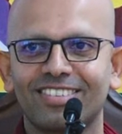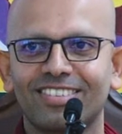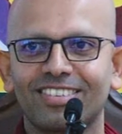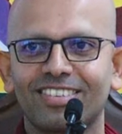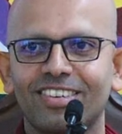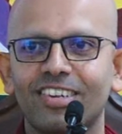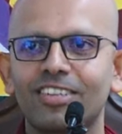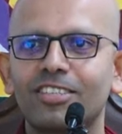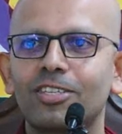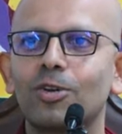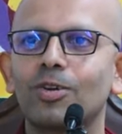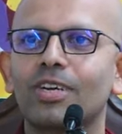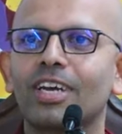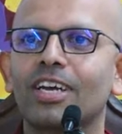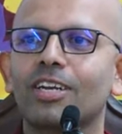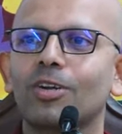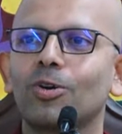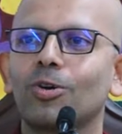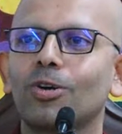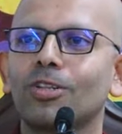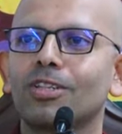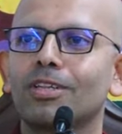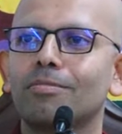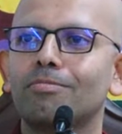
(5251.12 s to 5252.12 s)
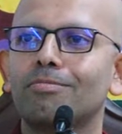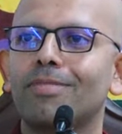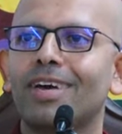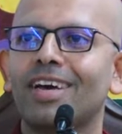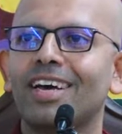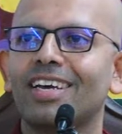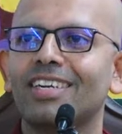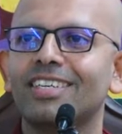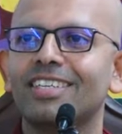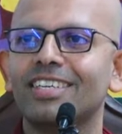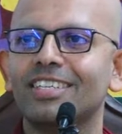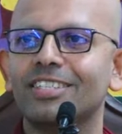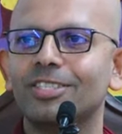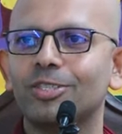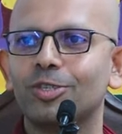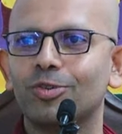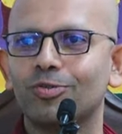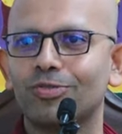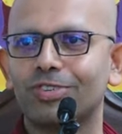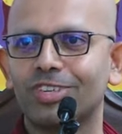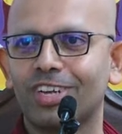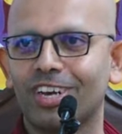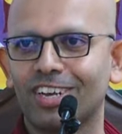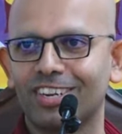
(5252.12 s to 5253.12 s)
Let's look at all the bad deeds
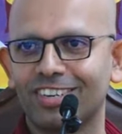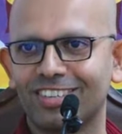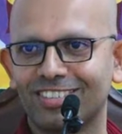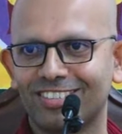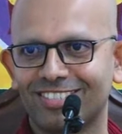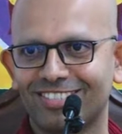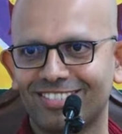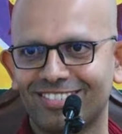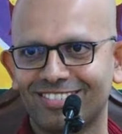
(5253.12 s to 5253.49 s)
you've done